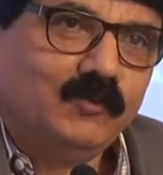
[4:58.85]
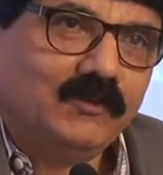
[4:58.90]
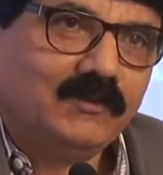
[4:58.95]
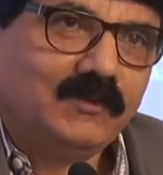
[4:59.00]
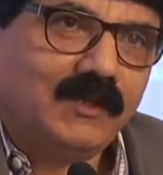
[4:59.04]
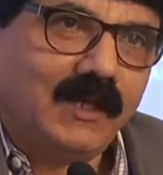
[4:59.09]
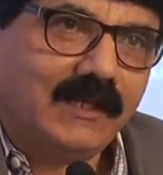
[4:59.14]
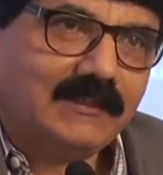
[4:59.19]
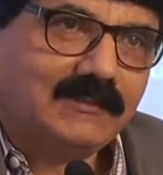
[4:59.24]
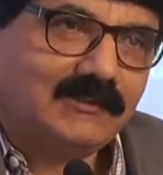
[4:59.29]

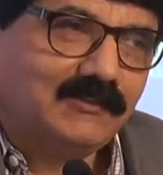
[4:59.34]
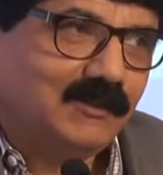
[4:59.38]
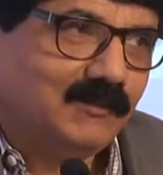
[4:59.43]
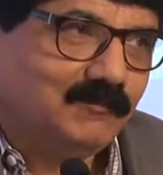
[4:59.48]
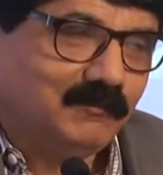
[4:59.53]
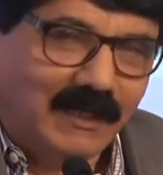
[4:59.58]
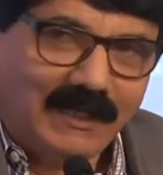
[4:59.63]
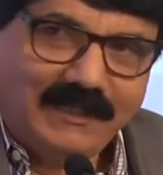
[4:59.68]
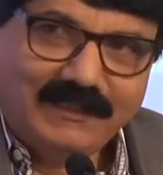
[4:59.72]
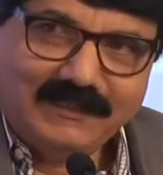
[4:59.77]
would
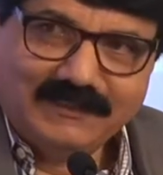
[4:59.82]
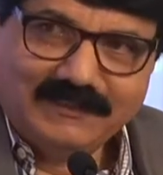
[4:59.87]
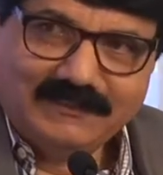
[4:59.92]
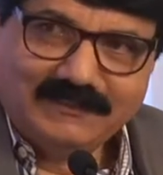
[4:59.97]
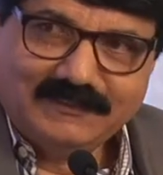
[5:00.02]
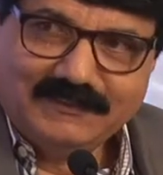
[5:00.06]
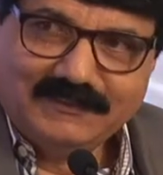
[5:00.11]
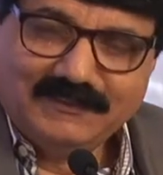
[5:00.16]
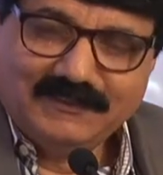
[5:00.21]
actually buy it